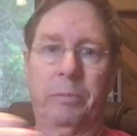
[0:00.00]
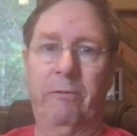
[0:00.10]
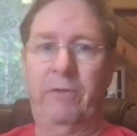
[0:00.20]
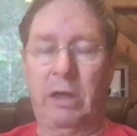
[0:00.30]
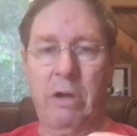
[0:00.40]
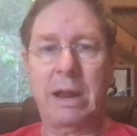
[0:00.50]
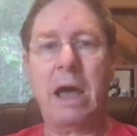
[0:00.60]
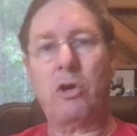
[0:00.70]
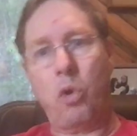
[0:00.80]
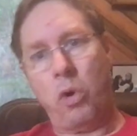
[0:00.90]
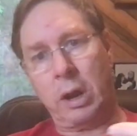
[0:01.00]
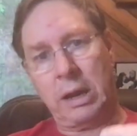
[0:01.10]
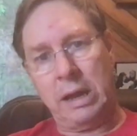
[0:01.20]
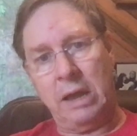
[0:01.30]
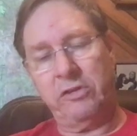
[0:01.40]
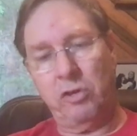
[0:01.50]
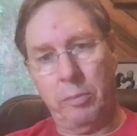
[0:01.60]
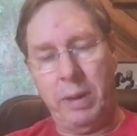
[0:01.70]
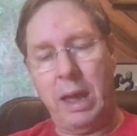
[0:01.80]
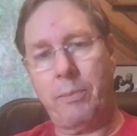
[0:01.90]
figure out how to organize your
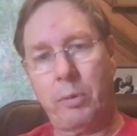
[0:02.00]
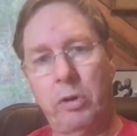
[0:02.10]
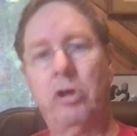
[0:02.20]
paper.